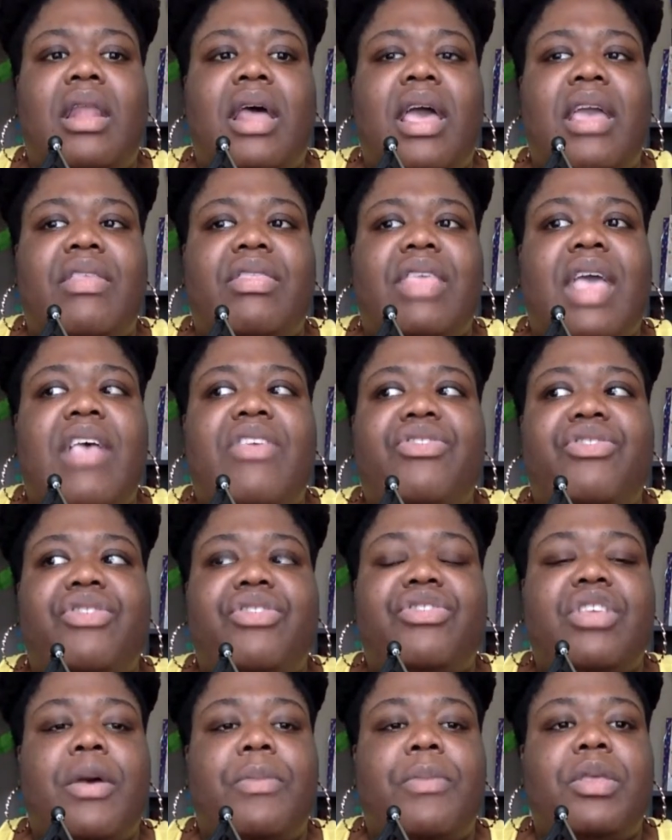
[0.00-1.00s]
Like that's
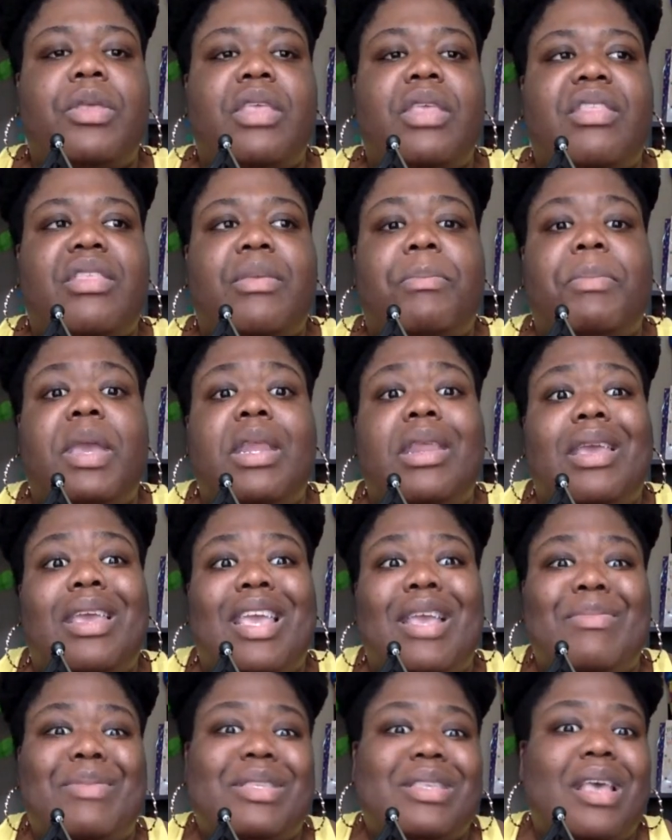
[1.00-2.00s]
just something that the media
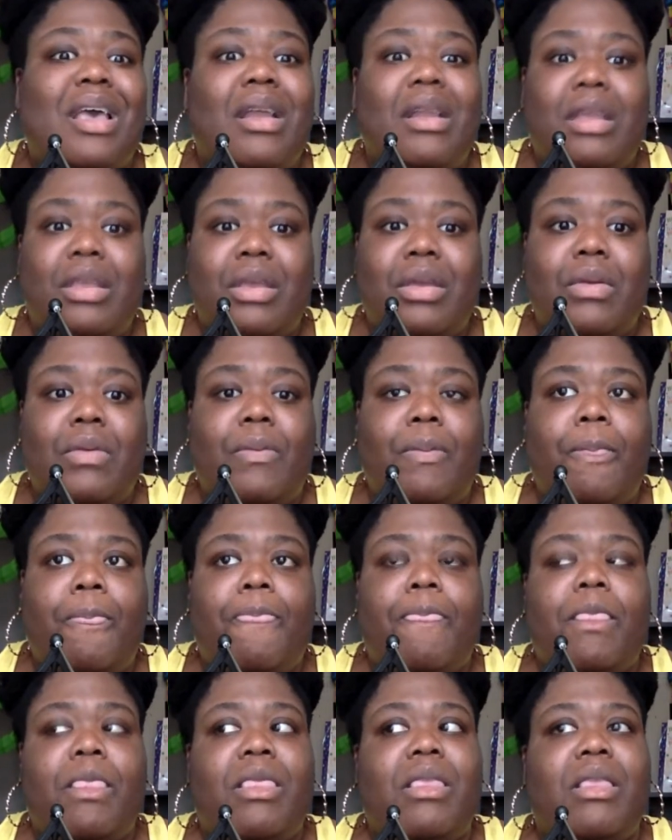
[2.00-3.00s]
keeps telling you,
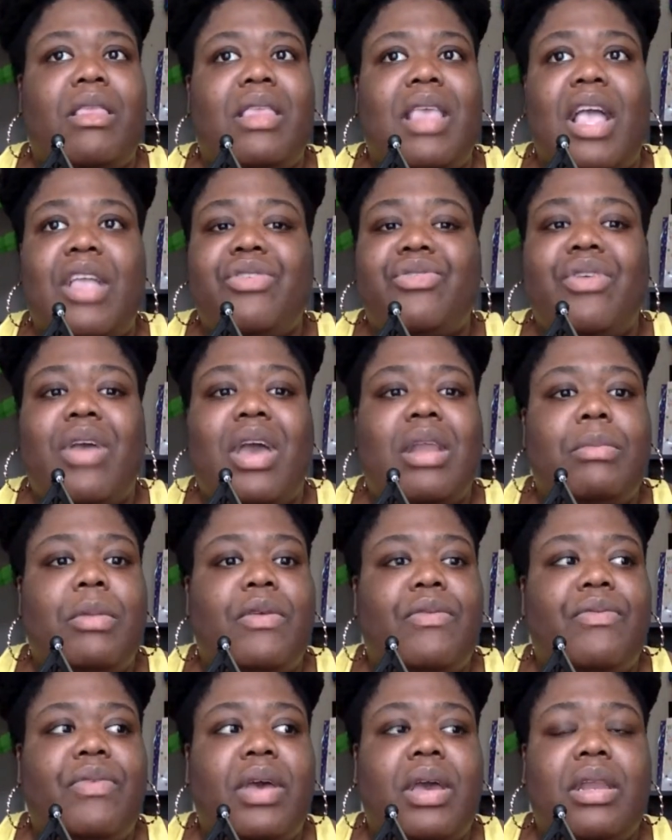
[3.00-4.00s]
not trying
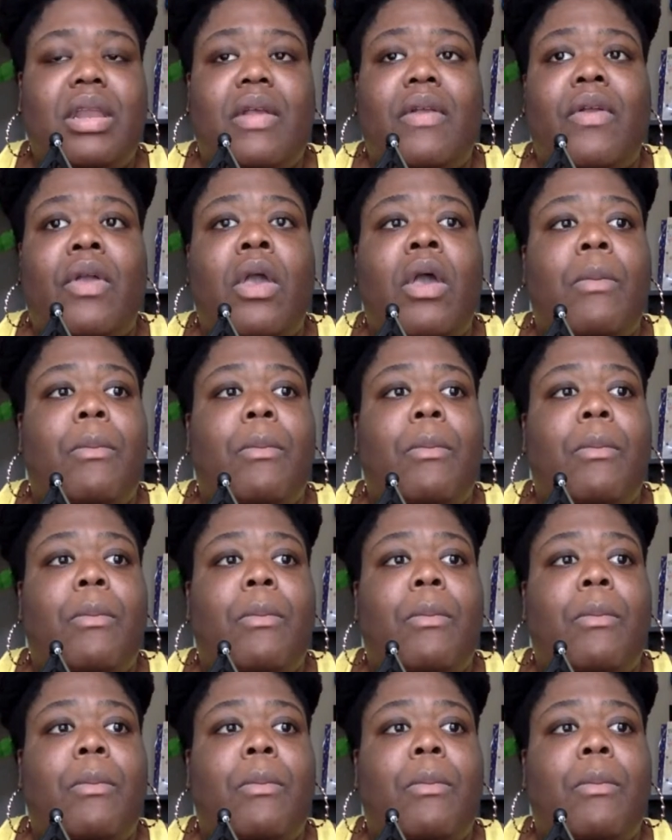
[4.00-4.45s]
to be funny.